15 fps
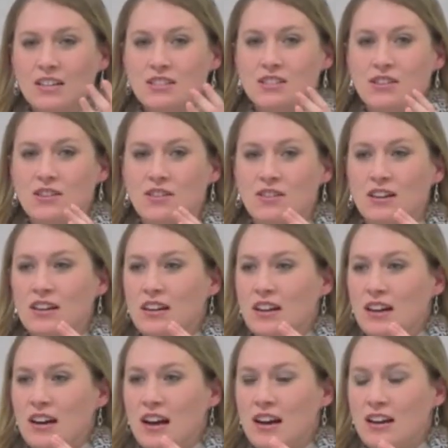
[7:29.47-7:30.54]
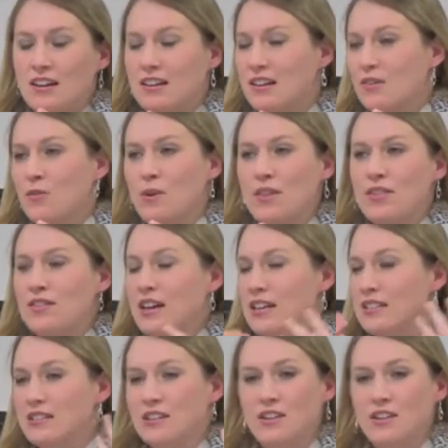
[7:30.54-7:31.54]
So whether that's,